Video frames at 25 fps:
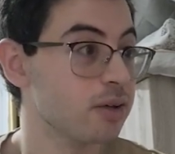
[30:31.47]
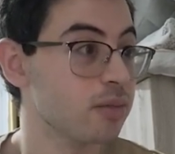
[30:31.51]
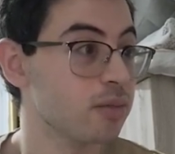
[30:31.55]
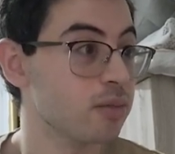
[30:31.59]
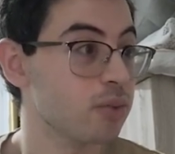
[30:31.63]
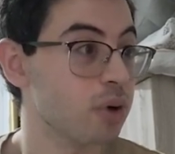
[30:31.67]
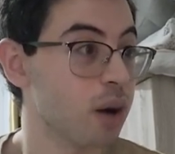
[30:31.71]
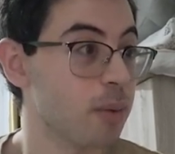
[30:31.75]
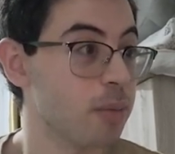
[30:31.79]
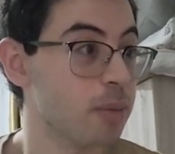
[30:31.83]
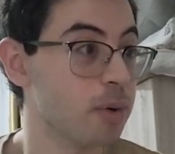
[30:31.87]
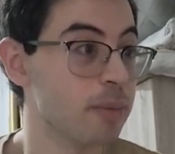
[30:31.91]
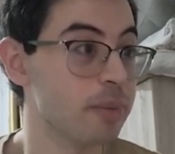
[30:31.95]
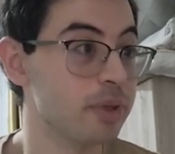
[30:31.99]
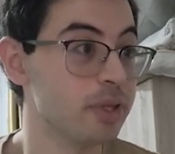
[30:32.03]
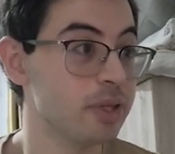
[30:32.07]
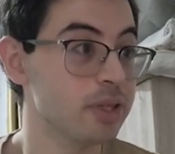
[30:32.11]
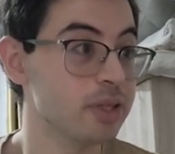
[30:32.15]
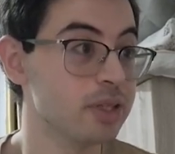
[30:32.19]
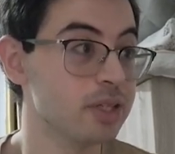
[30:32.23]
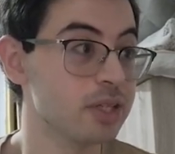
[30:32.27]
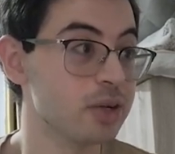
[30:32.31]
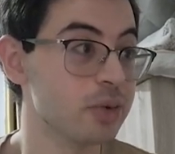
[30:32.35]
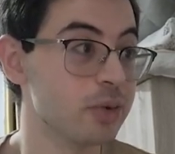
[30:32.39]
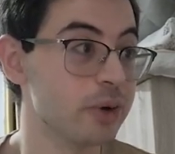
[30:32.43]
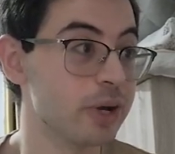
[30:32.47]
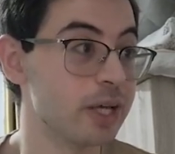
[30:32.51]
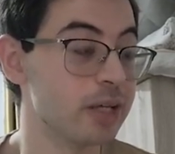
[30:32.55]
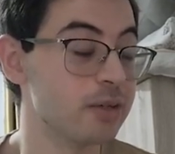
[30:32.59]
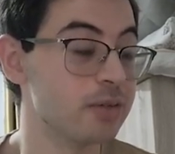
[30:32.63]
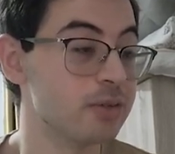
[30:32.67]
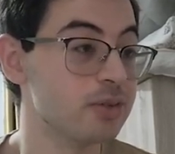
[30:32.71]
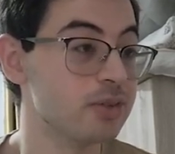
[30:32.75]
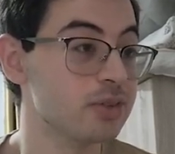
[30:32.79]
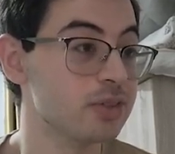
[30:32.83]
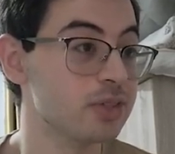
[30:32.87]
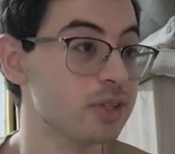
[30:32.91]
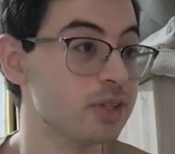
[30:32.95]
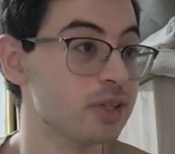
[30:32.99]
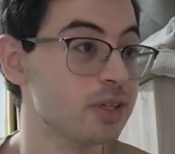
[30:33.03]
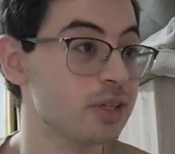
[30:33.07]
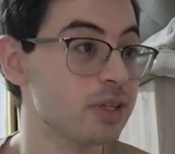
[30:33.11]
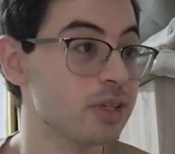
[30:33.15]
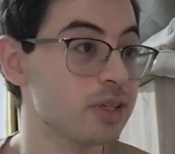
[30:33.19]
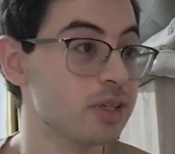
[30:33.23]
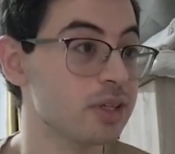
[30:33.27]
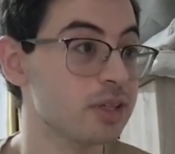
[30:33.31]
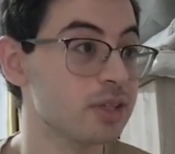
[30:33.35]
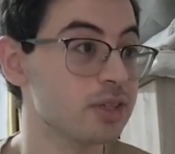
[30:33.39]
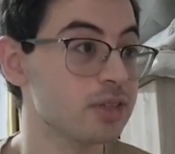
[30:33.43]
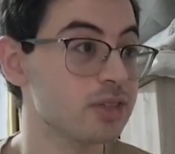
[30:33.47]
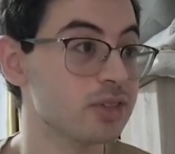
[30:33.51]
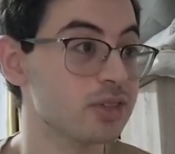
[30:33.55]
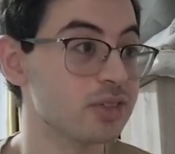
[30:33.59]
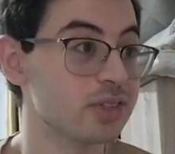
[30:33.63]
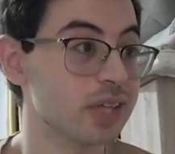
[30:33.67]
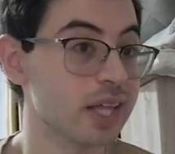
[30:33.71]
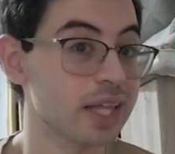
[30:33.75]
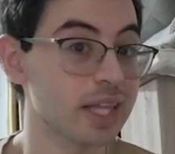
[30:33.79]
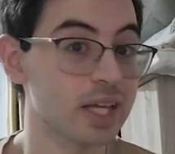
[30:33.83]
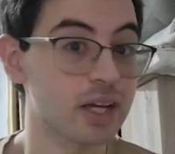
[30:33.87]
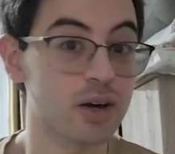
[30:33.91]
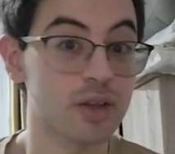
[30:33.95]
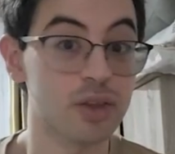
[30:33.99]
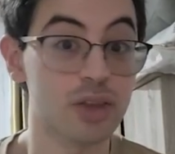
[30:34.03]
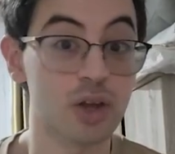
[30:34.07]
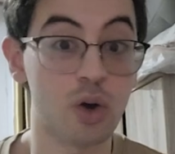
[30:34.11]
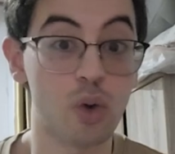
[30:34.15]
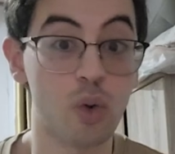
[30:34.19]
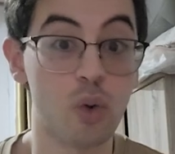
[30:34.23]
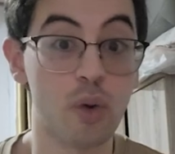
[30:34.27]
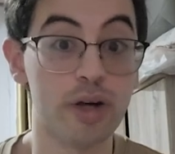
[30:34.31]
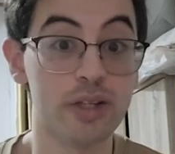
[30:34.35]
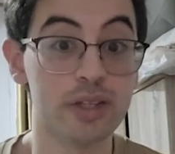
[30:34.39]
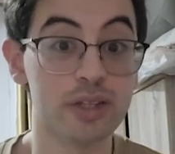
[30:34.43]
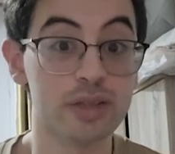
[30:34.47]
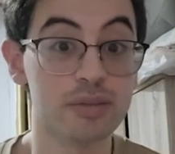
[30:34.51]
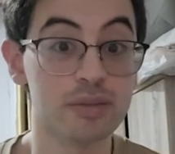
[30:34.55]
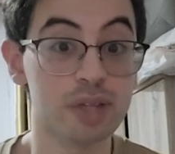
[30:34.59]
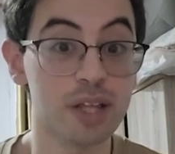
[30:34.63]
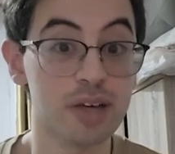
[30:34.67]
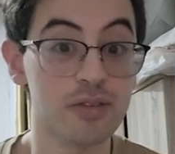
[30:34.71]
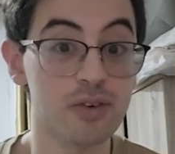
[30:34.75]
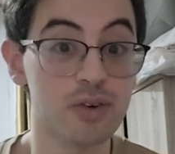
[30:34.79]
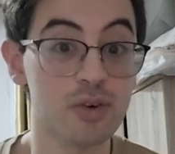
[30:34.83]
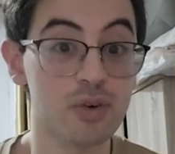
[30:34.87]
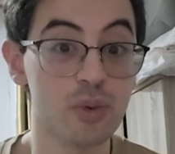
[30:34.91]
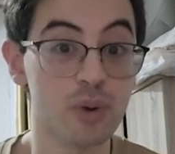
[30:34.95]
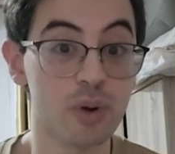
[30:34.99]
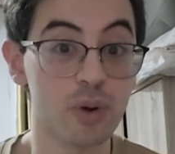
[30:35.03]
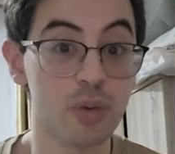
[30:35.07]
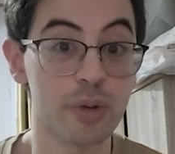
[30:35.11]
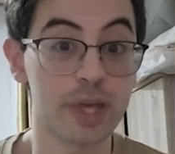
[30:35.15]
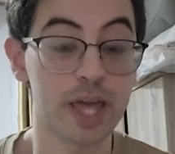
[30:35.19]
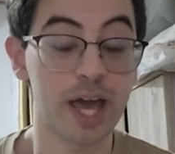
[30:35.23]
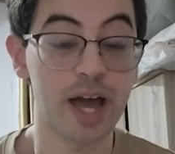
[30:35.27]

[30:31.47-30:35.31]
Probability waves. So is that like on the quantum level where we